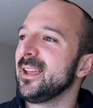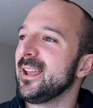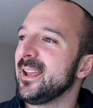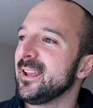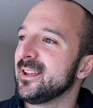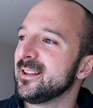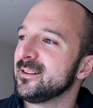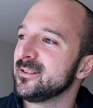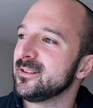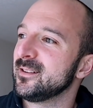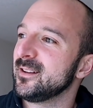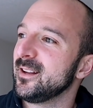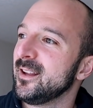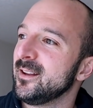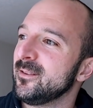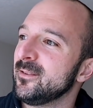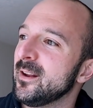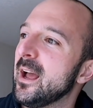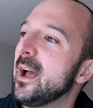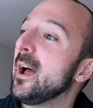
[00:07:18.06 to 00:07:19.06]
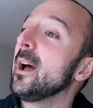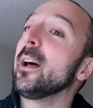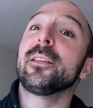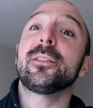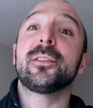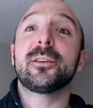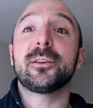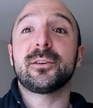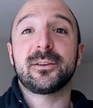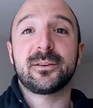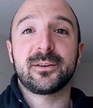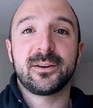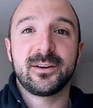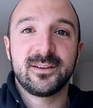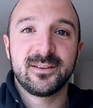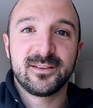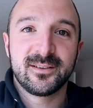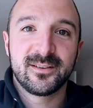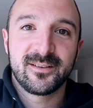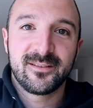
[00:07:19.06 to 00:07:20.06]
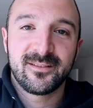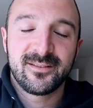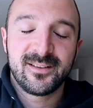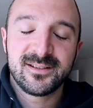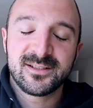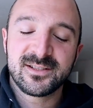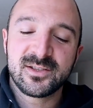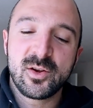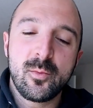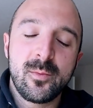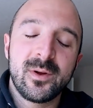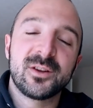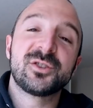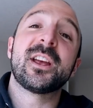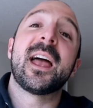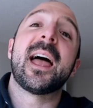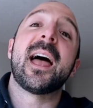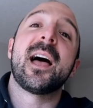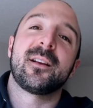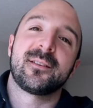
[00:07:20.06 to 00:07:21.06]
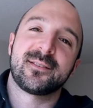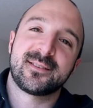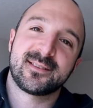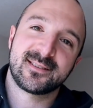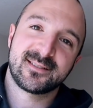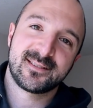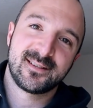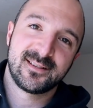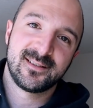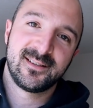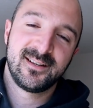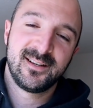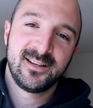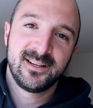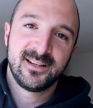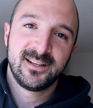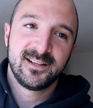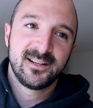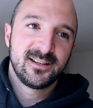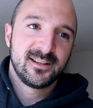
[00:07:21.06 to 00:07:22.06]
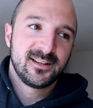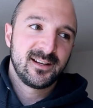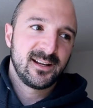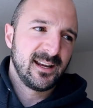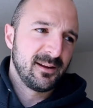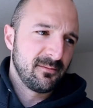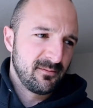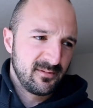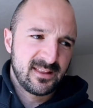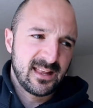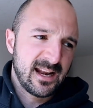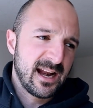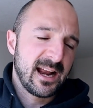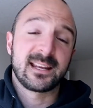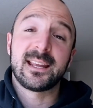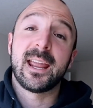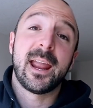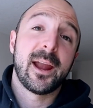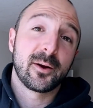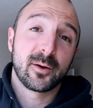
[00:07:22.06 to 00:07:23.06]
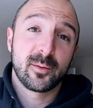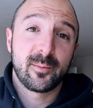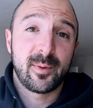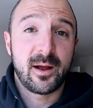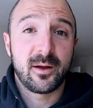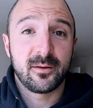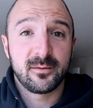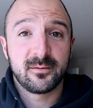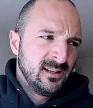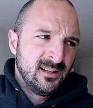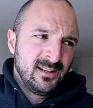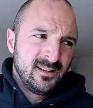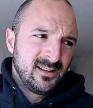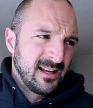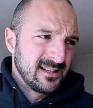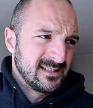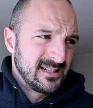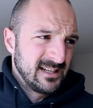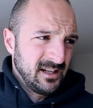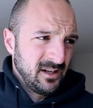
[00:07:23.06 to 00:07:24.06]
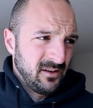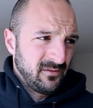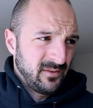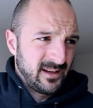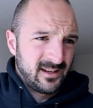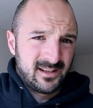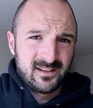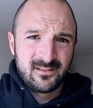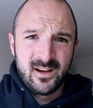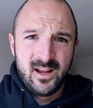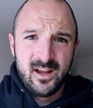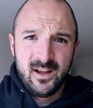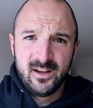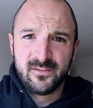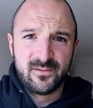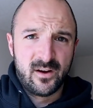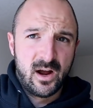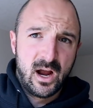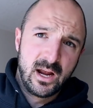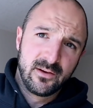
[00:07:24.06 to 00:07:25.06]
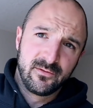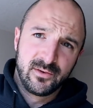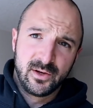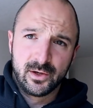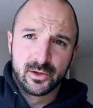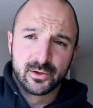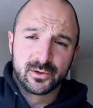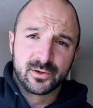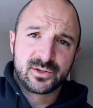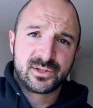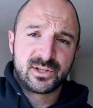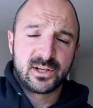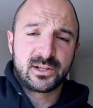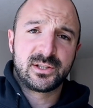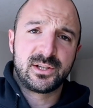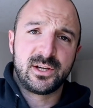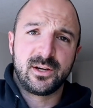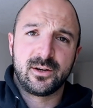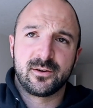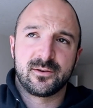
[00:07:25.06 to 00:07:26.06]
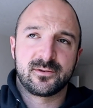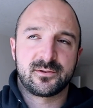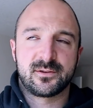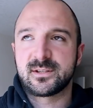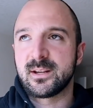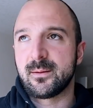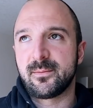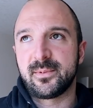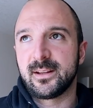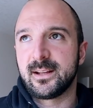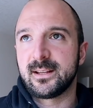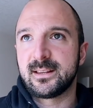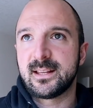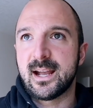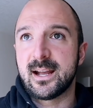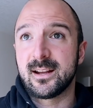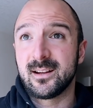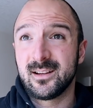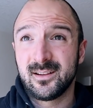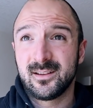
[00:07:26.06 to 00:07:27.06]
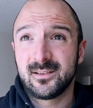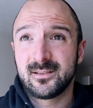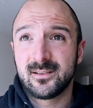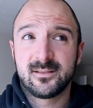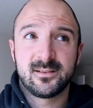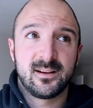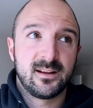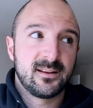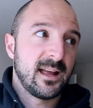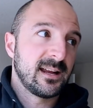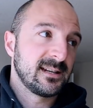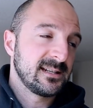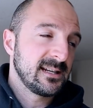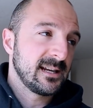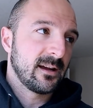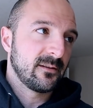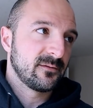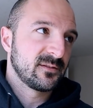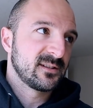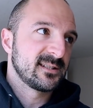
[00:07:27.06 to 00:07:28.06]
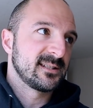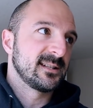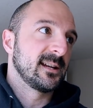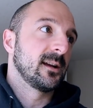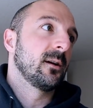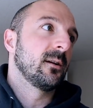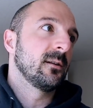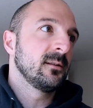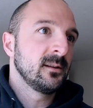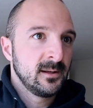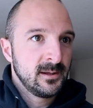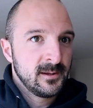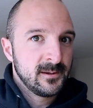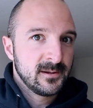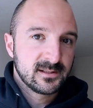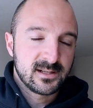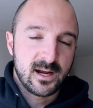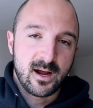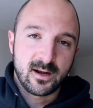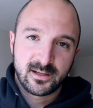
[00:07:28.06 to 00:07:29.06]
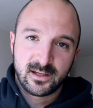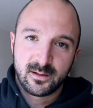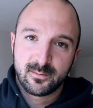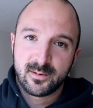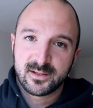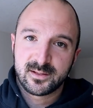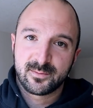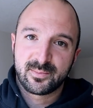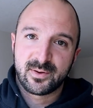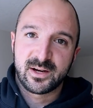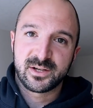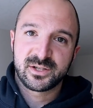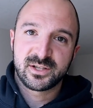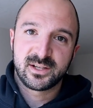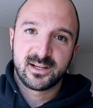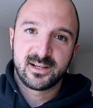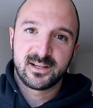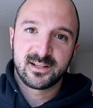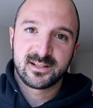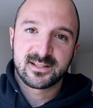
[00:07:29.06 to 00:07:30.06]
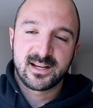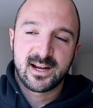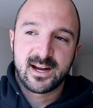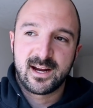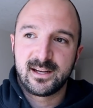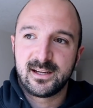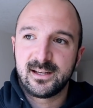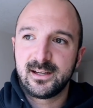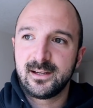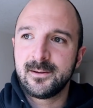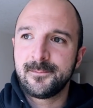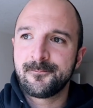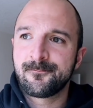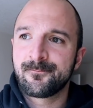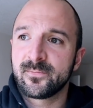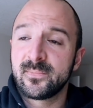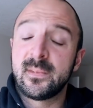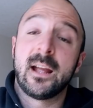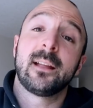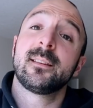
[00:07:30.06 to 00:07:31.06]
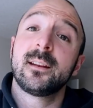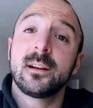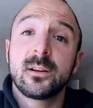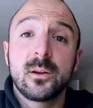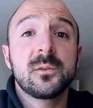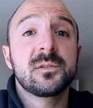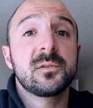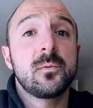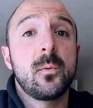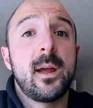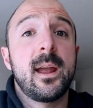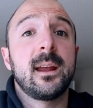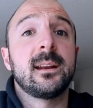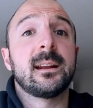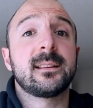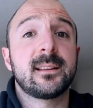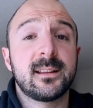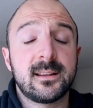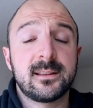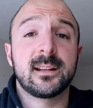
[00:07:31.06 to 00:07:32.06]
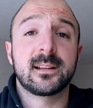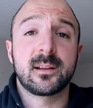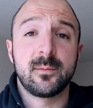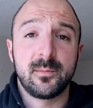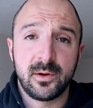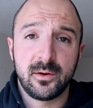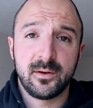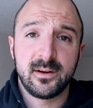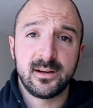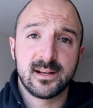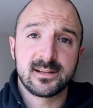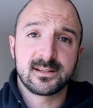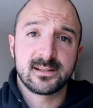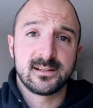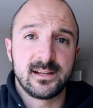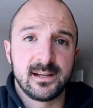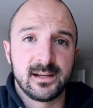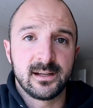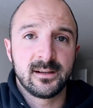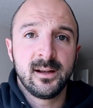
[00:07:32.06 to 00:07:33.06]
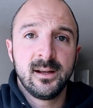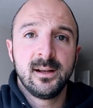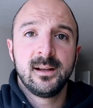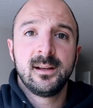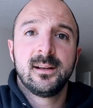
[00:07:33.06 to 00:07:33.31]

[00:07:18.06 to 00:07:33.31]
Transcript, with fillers: and and other there's so much else in, that I care about. The idea of like in five years, six years, or something like that, the idea of still talking about depression and anxiety, not that it goes away, not that the community doesn't need,